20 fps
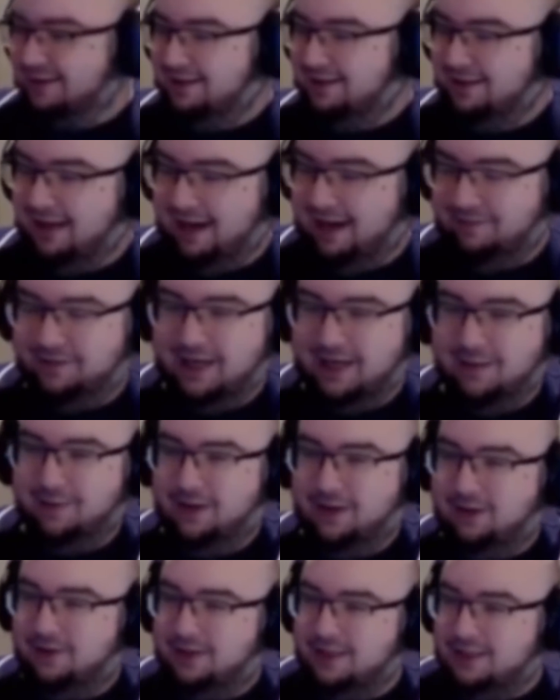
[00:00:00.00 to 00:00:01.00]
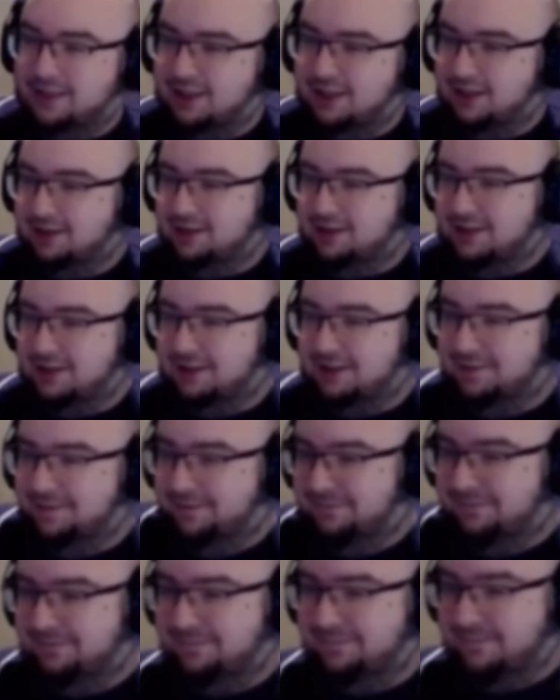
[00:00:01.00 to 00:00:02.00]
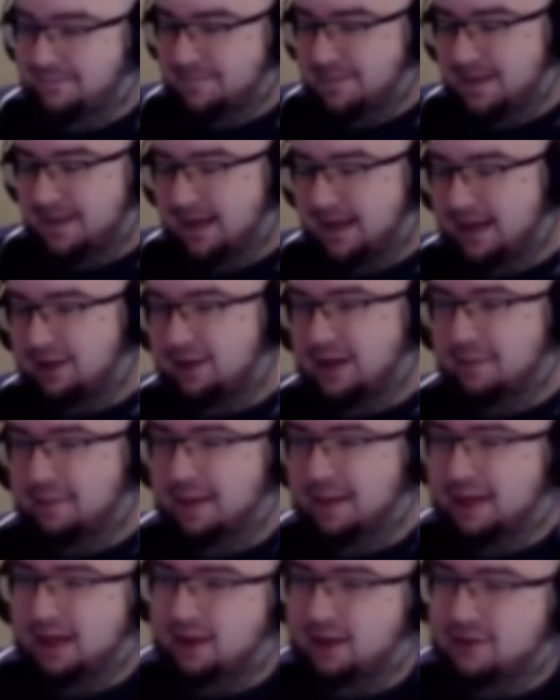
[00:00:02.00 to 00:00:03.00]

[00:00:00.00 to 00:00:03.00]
I've kept it all these years. Yeah. I call that my ghetto